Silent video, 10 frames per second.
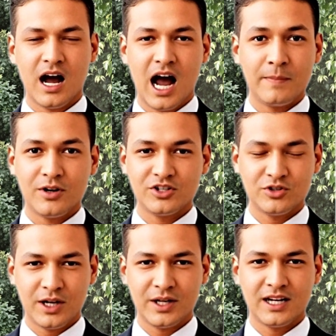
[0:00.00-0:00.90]

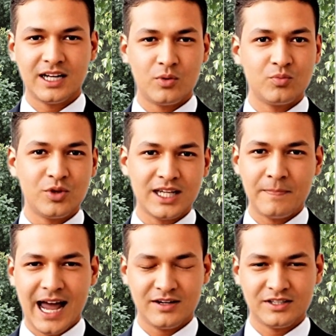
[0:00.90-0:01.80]
Hypernatremia, it really
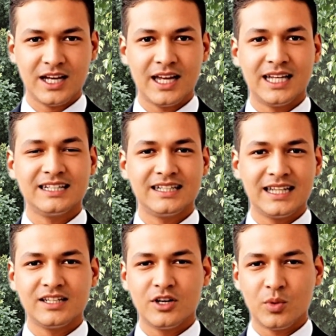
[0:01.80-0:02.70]
matters. It's
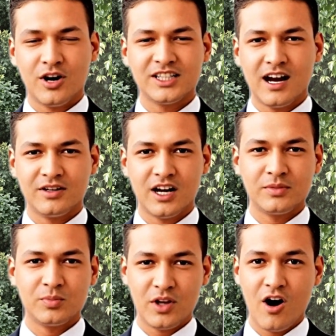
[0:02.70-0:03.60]
linked to worse
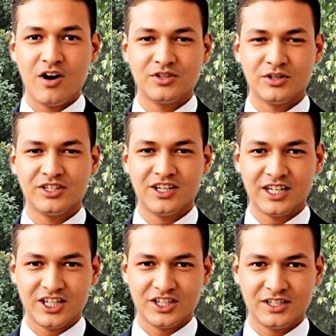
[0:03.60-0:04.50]
outcomes with all sorts of
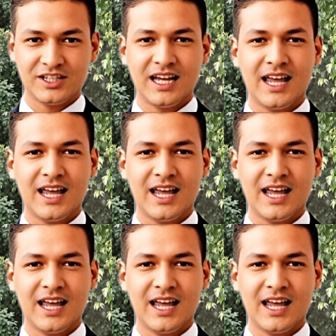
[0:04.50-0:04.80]
conditions.